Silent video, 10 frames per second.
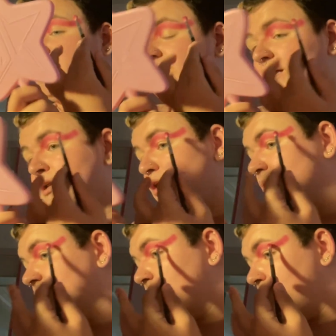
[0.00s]
And then you
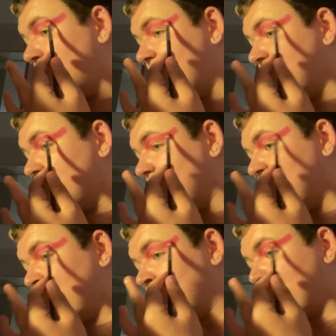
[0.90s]
want to blend
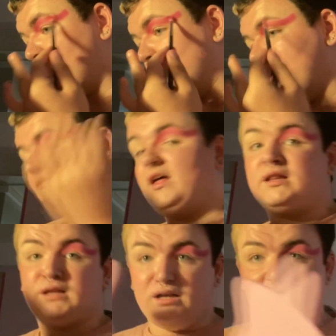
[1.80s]
that with
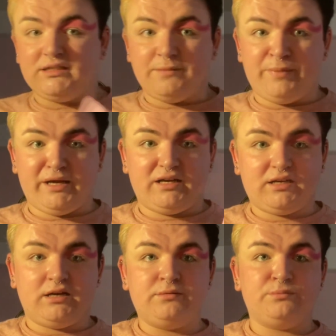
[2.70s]
the lighter pink.